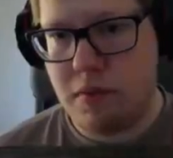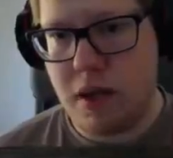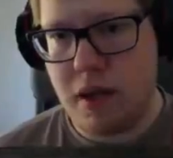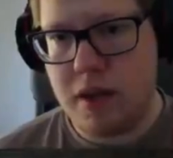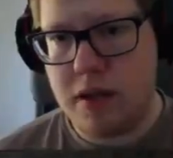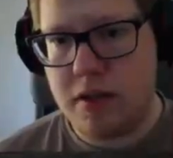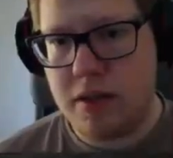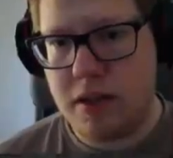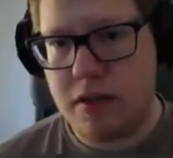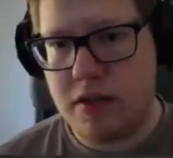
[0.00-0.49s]

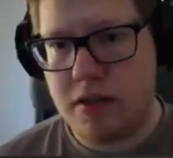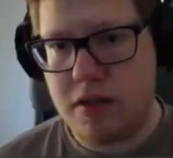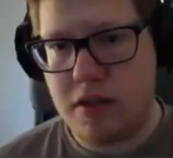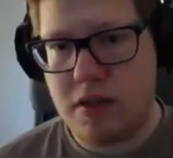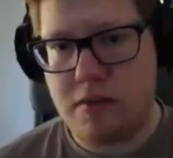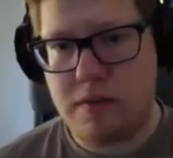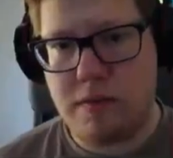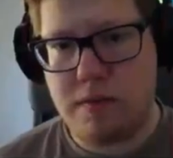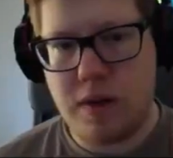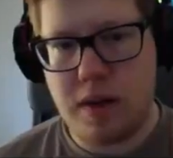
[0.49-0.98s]
Why is this
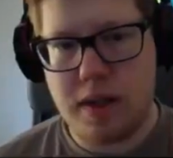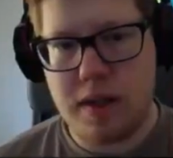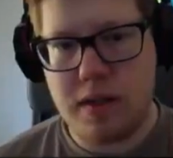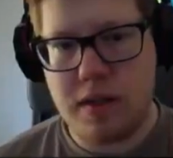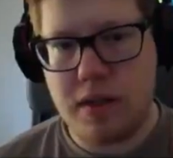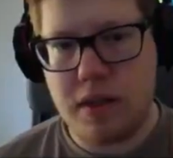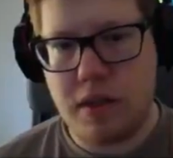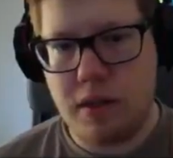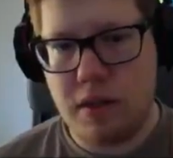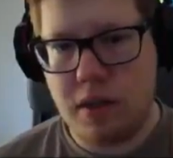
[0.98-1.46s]
so fucking
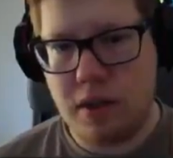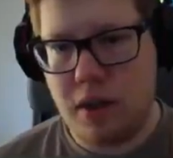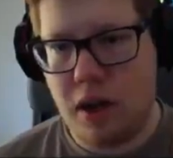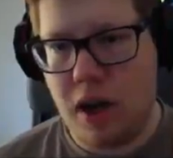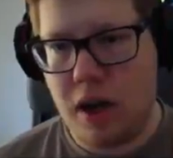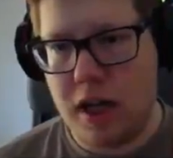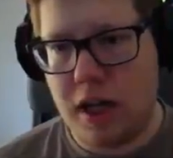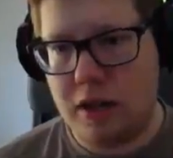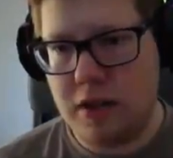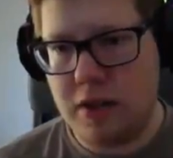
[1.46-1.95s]
black?
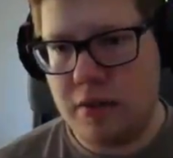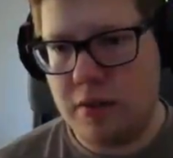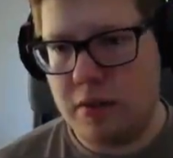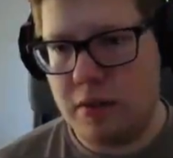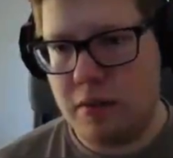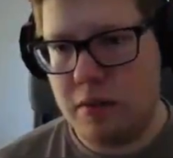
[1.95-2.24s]
Oh god!